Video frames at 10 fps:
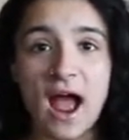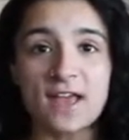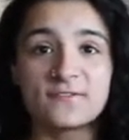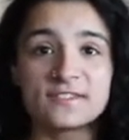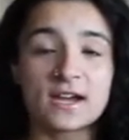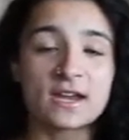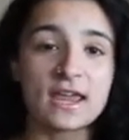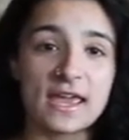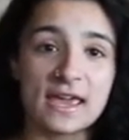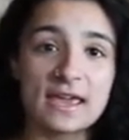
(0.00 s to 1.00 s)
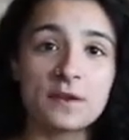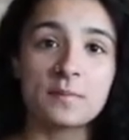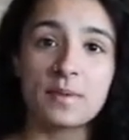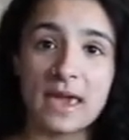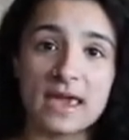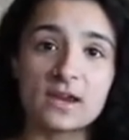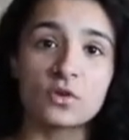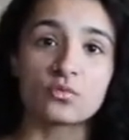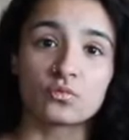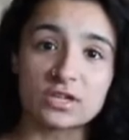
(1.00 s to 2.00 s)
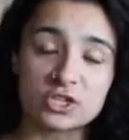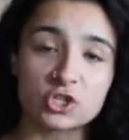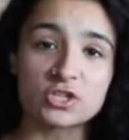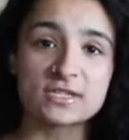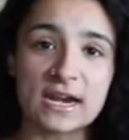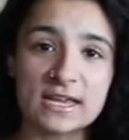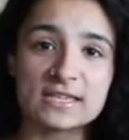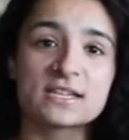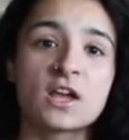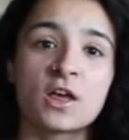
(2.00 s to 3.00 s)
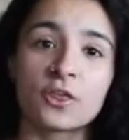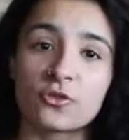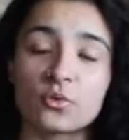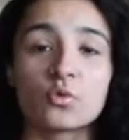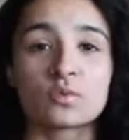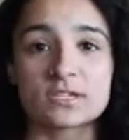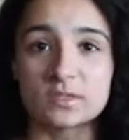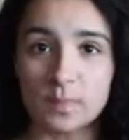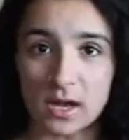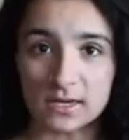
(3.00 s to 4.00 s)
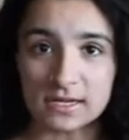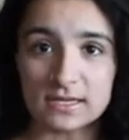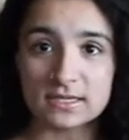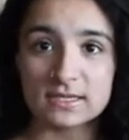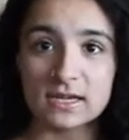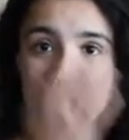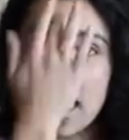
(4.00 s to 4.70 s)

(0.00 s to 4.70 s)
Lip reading: I've done 8 paid research studies through Respondent,